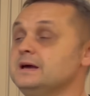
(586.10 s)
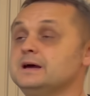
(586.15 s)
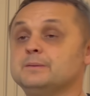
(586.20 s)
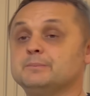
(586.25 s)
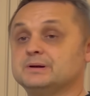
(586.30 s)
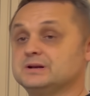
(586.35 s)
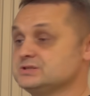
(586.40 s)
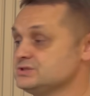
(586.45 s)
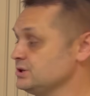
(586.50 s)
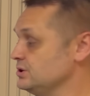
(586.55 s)

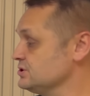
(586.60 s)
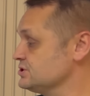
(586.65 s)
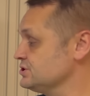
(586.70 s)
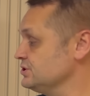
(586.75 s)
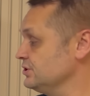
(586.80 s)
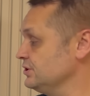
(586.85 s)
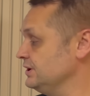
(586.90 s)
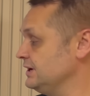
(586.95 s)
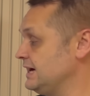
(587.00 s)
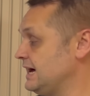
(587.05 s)
but it's
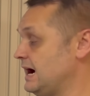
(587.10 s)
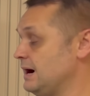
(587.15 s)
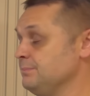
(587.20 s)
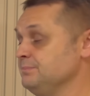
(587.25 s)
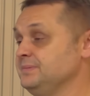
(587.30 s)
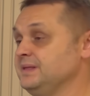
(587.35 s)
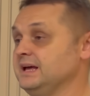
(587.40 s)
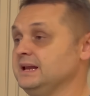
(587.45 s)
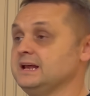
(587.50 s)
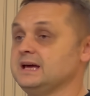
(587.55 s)
also going to
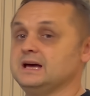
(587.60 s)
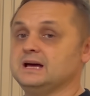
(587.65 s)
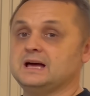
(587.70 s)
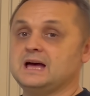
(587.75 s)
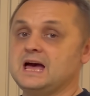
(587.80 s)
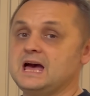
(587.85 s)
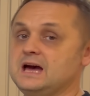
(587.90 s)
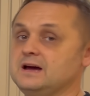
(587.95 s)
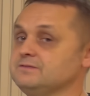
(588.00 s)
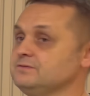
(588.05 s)
update
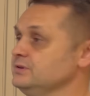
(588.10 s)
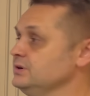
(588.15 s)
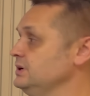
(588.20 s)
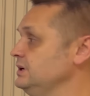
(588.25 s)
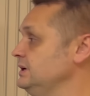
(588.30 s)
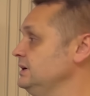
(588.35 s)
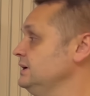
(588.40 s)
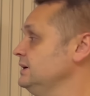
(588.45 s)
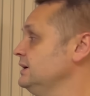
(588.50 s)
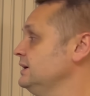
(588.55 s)

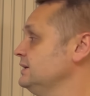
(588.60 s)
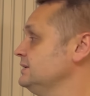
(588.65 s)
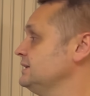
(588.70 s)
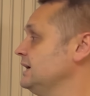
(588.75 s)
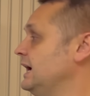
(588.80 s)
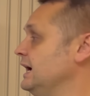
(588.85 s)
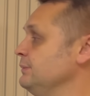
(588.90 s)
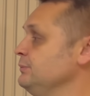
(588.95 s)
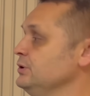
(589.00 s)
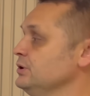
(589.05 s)
every
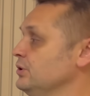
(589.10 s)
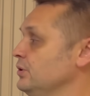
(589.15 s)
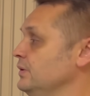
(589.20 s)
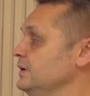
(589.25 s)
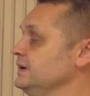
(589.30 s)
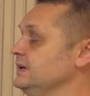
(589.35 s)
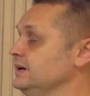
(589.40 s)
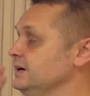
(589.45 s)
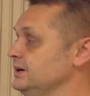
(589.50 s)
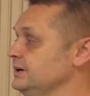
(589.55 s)
time you go
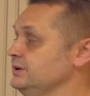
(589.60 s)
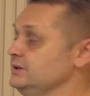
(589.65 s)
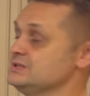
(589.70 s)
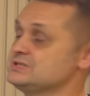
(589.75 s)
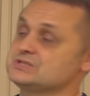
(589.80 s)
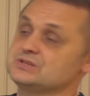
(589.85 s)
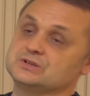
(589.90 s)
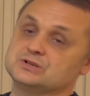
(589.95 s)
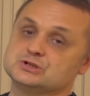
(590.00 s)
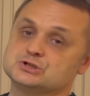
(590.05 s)
in here,
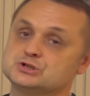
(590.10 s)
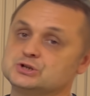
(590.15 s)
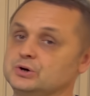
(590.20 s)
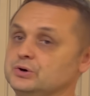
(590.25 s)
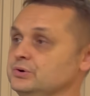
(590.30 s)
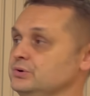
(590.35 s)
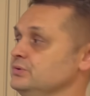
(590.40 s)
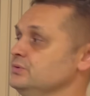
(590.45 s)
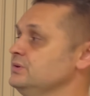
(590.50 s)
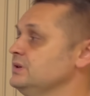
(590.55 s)
it's going to show
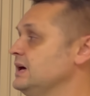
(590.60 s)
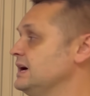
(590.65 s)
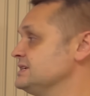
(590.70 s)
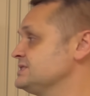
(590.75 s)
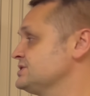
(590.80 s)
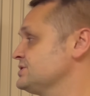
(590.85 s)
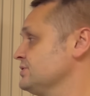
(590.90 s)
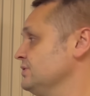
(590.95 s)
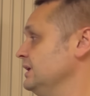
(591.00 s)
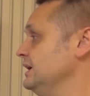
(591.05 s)
you a
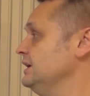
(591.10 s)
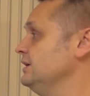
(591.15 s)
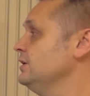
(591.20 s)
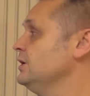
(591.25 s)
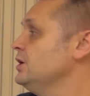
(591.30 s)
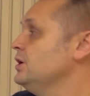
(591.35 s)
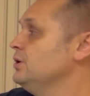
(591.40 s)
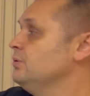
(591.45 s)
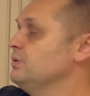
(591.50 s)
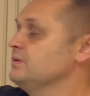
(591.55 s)
screen
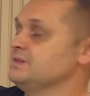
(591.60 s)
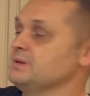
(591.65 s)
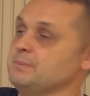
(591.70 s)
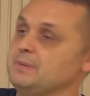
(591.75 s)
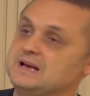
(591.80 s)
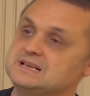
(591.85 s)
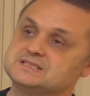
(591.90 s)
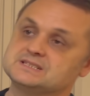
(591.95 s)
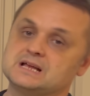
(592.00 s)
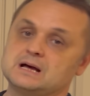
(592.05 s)
with the
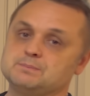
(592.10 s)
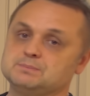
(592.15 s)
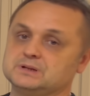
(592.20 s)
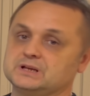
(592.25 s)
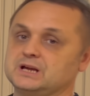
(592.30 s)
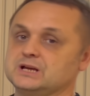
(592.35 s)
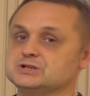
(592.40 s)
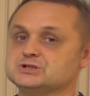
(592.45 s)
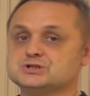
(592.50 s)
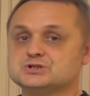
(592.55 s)
best
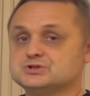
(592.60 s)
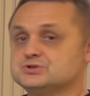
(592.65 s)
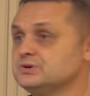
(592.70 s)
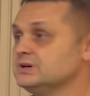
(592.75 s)
applications.